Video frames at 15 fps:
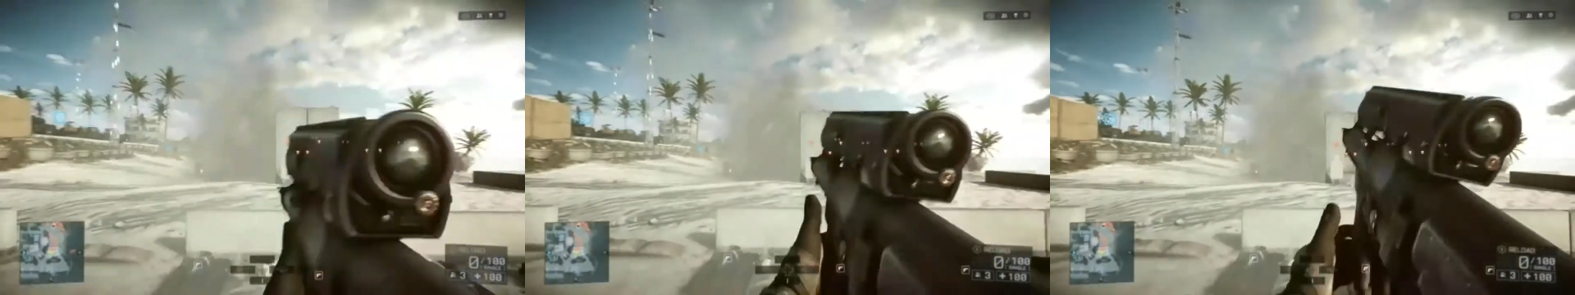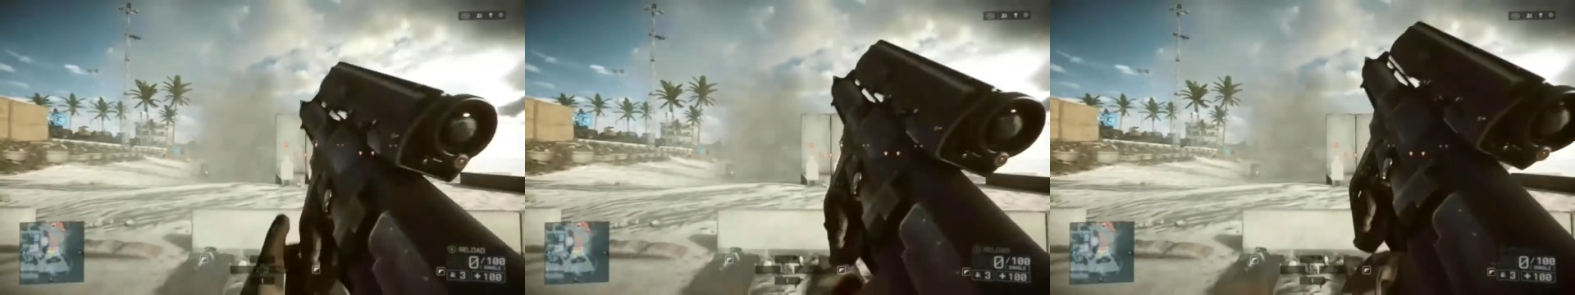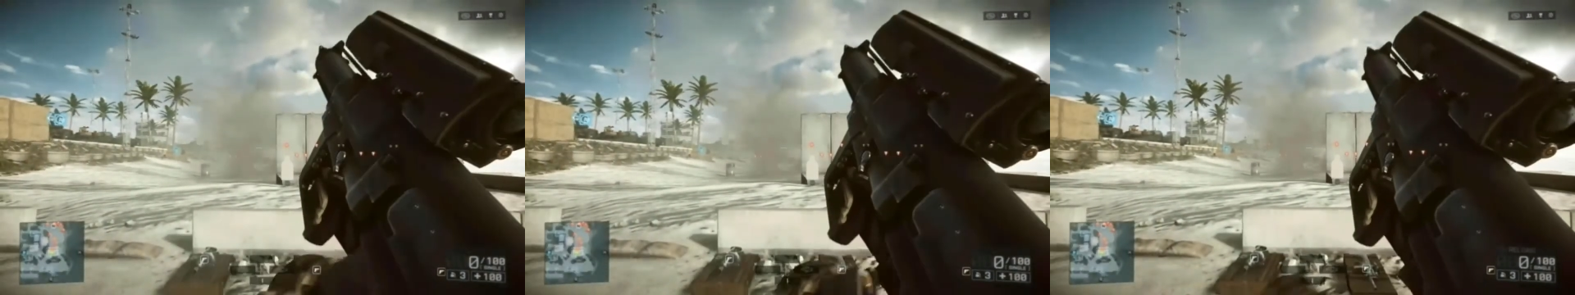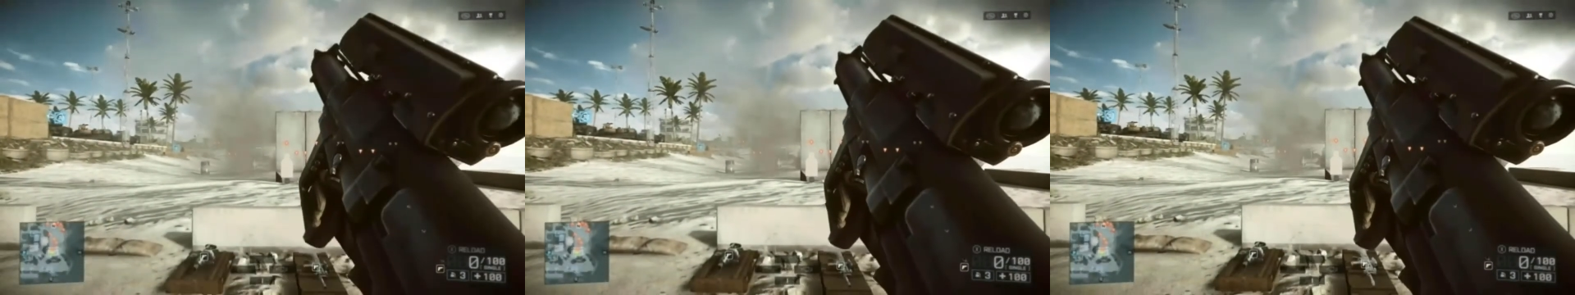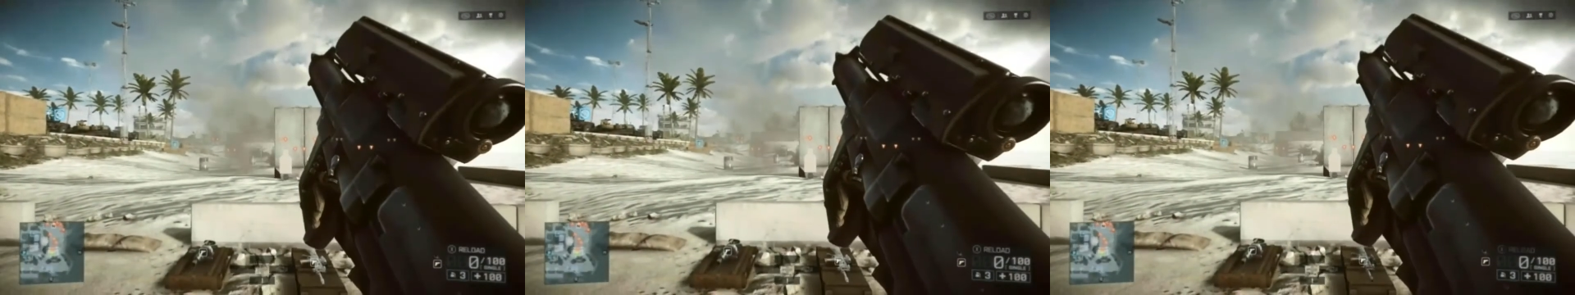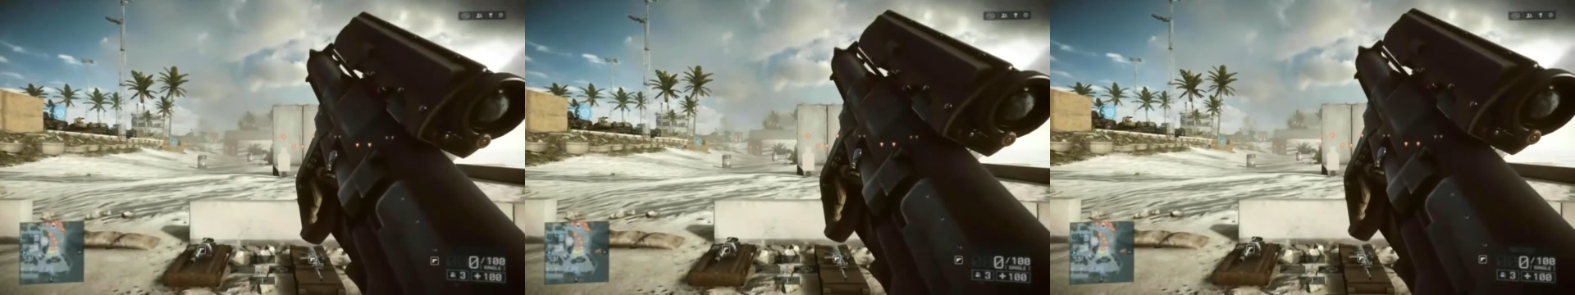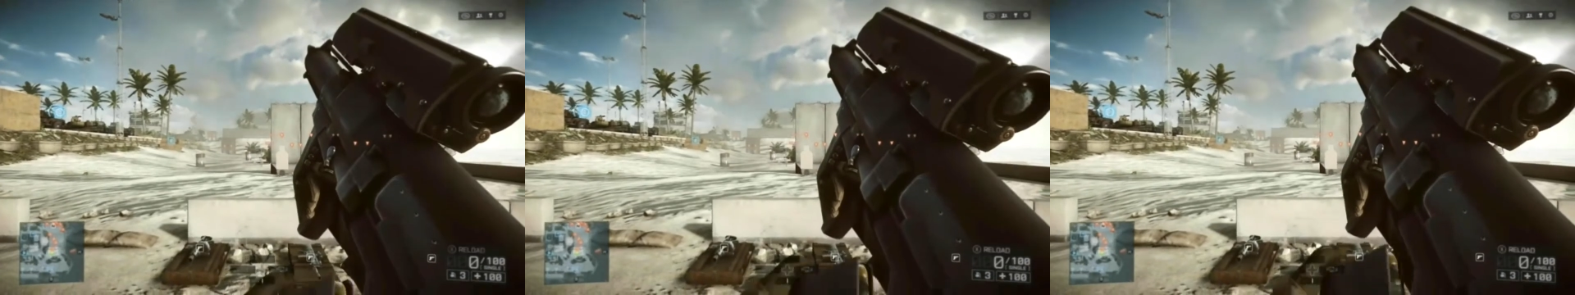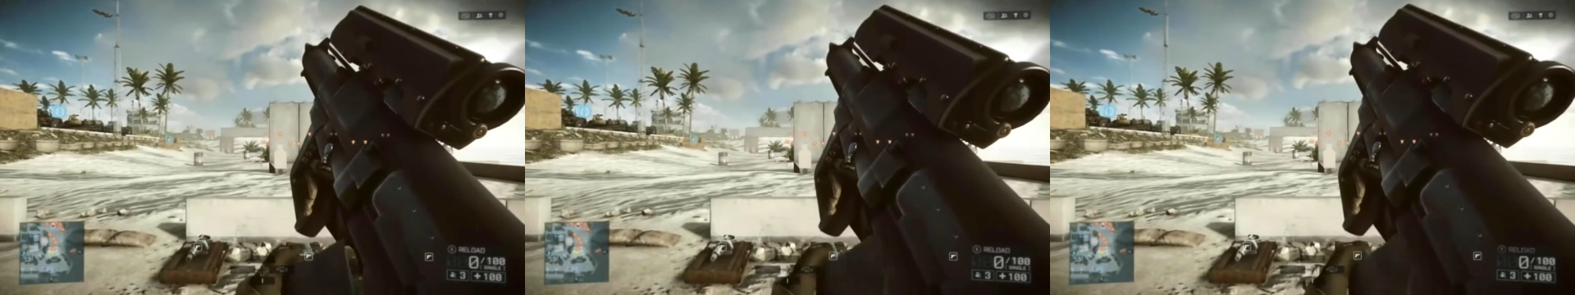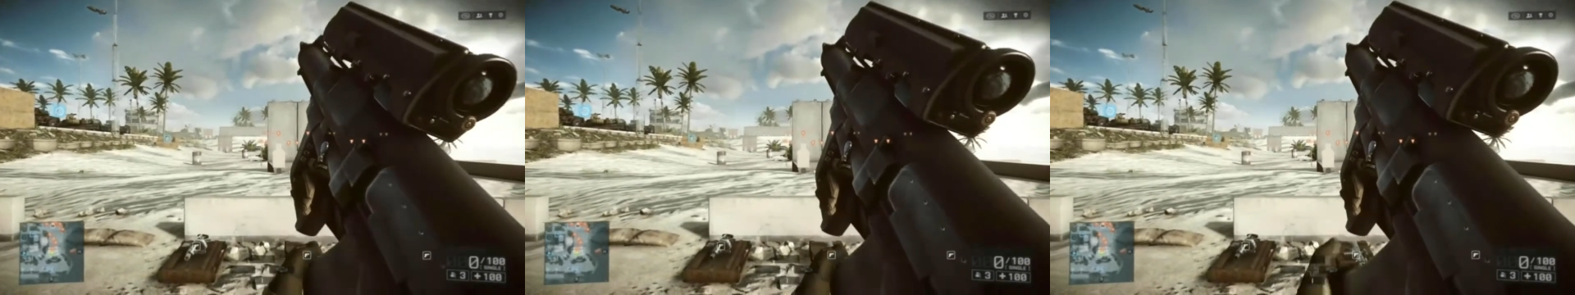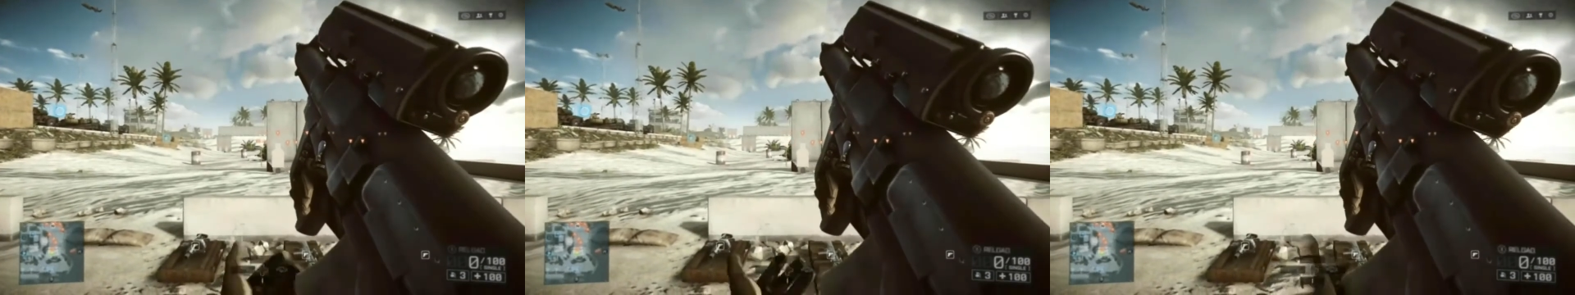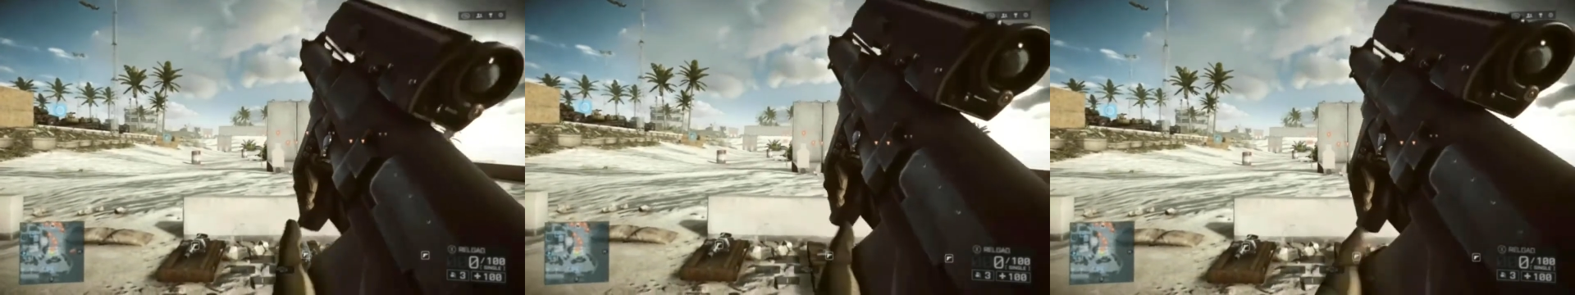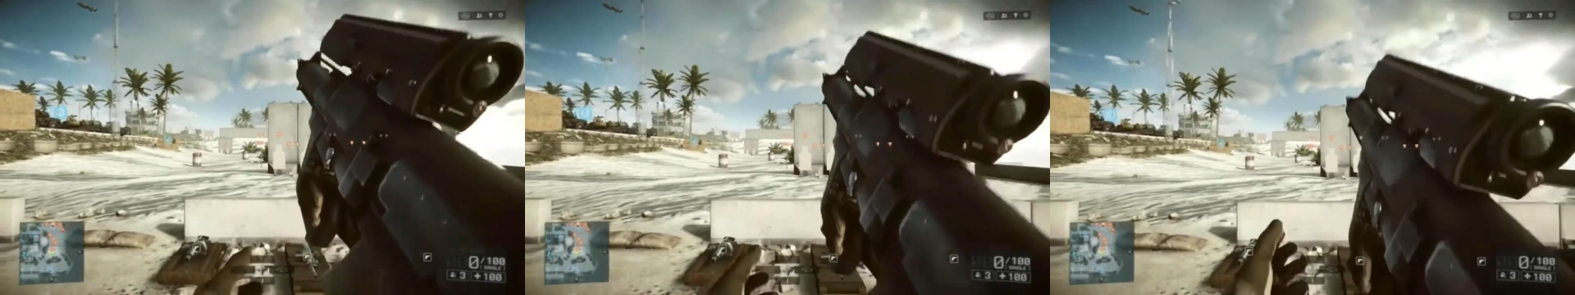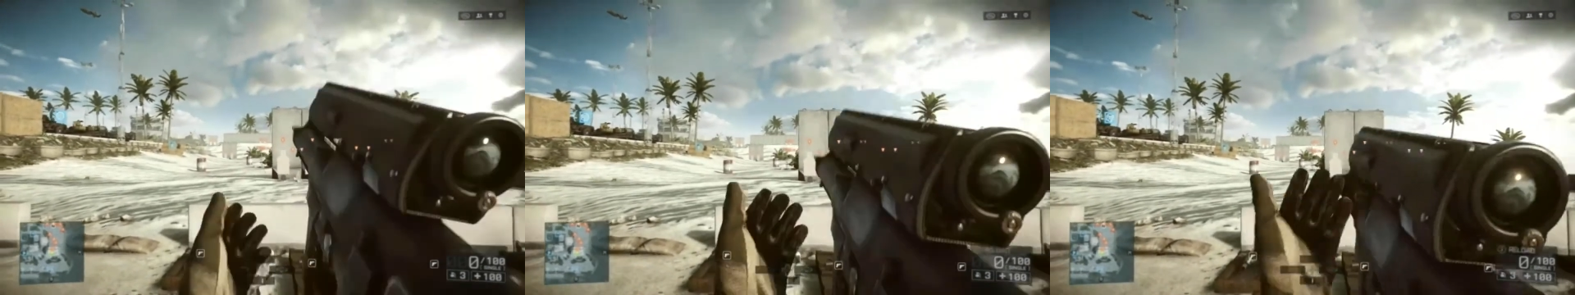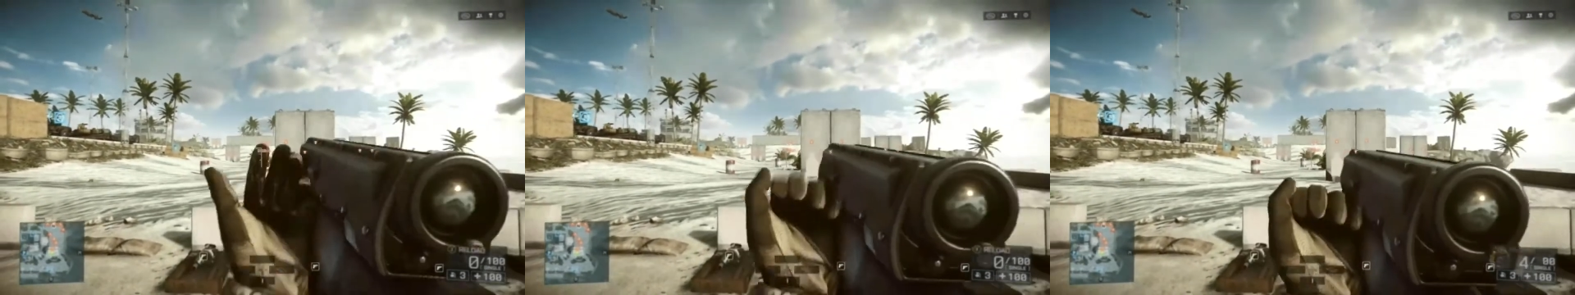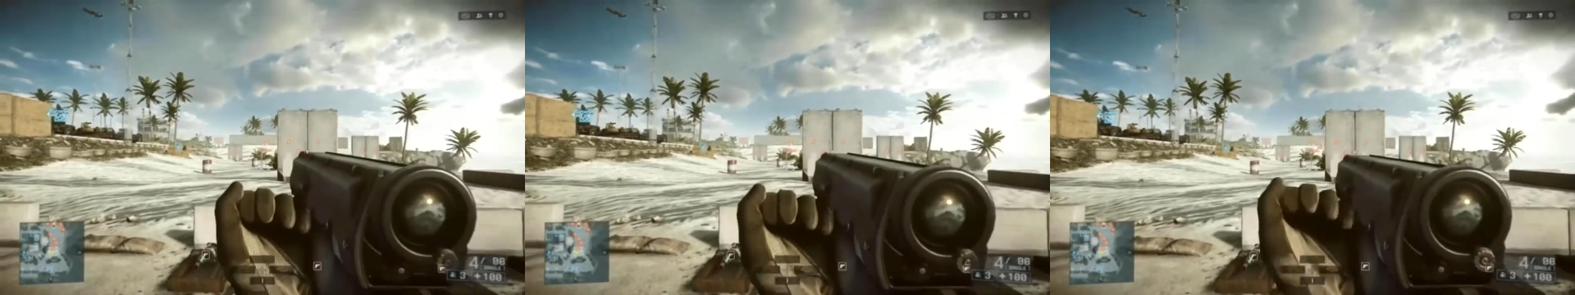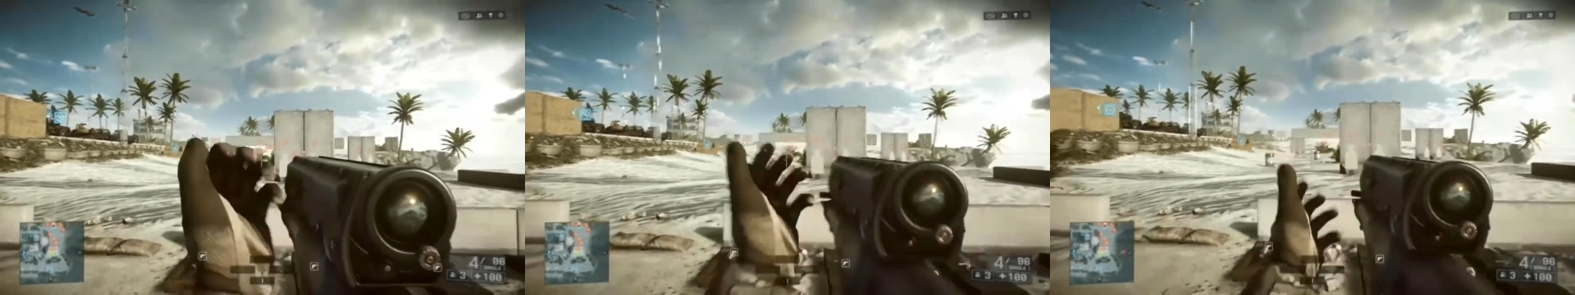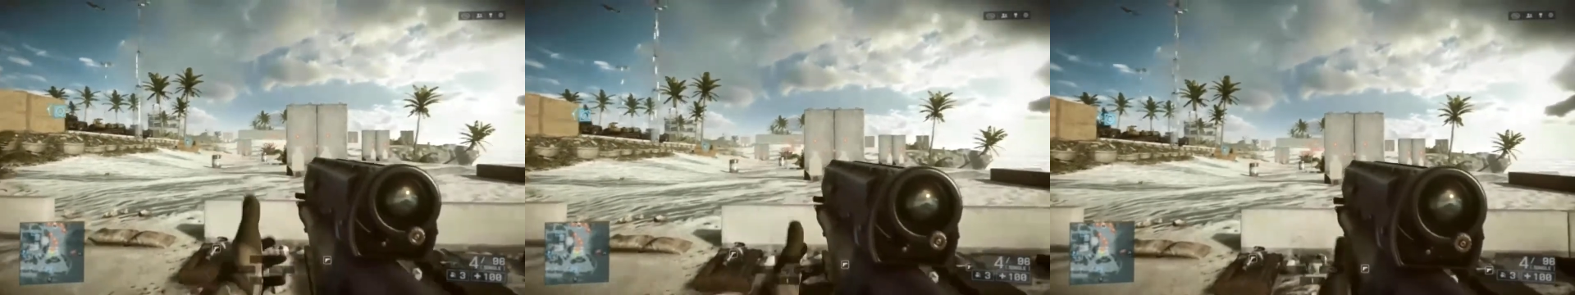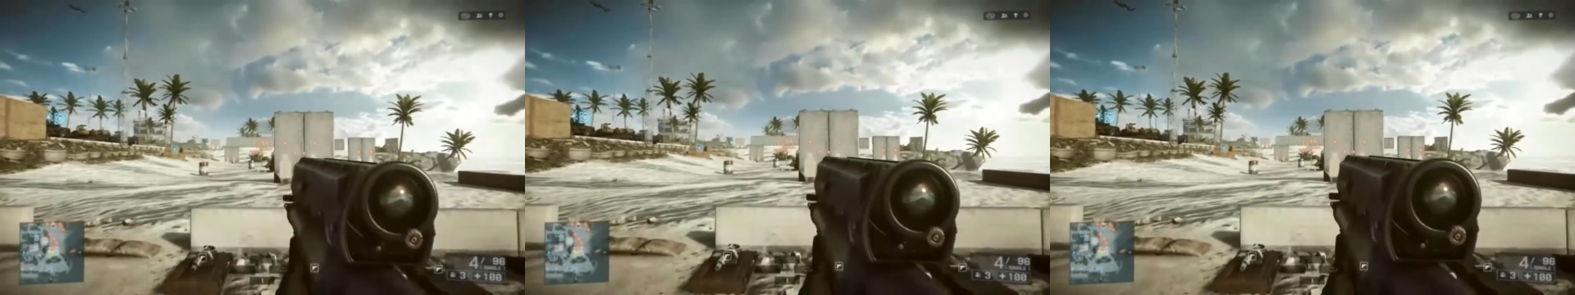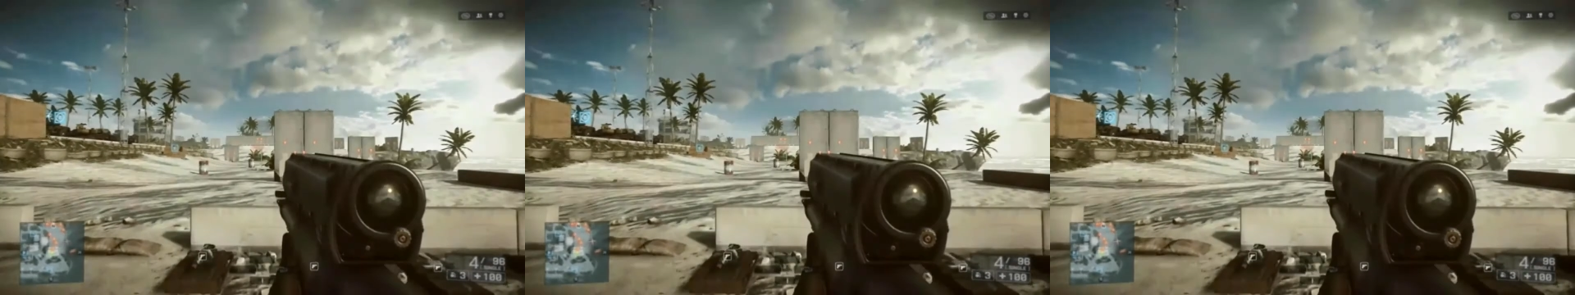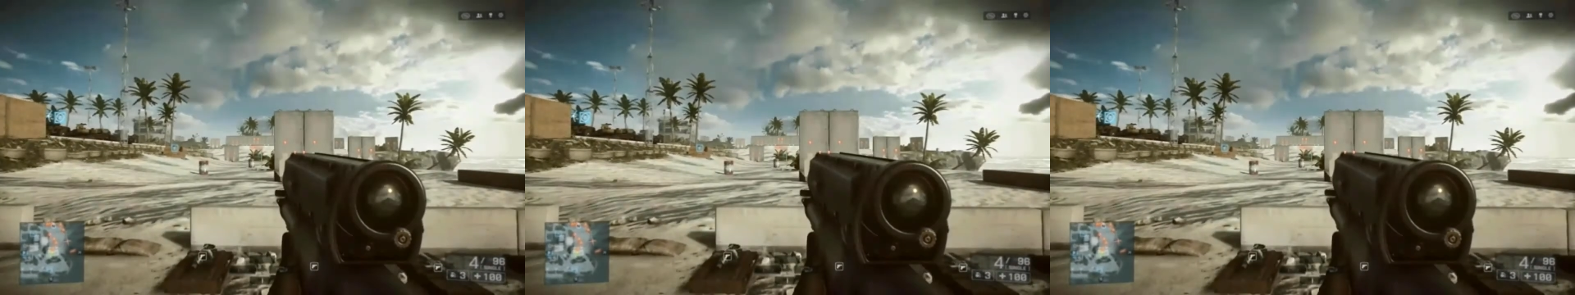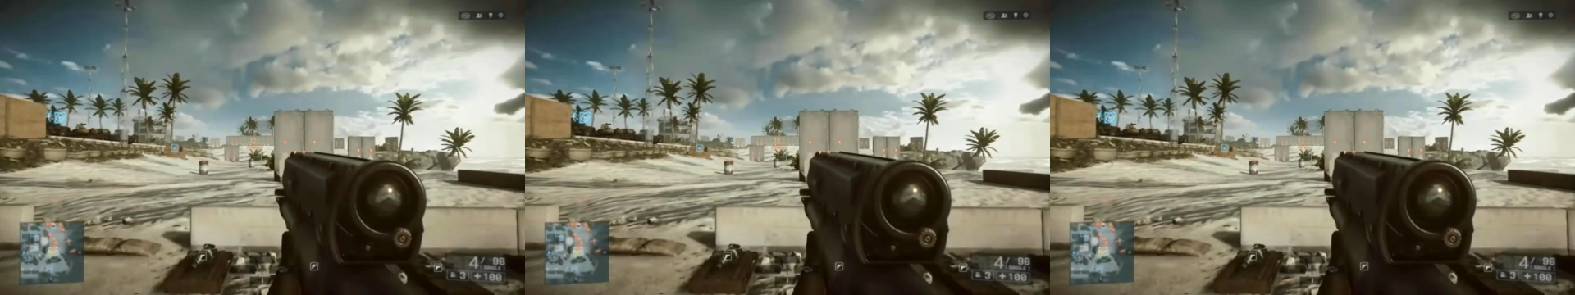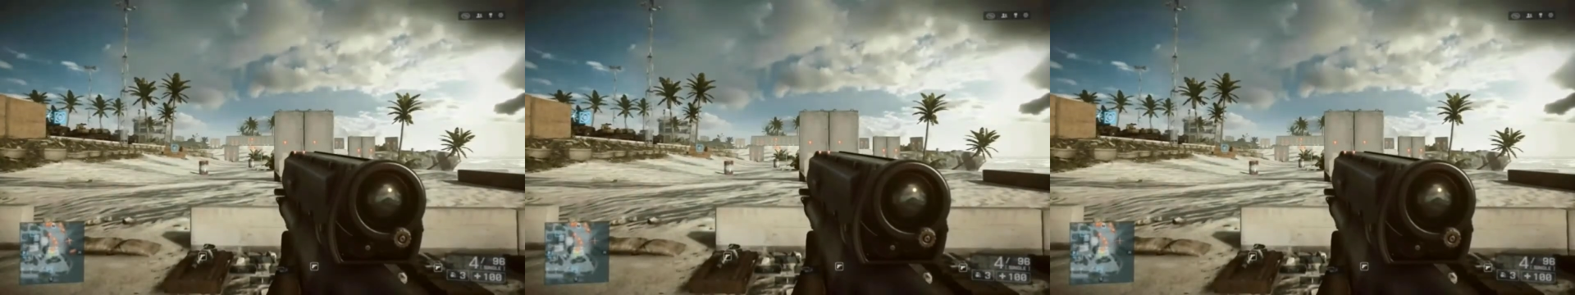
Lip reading: [unreadable: no face in view]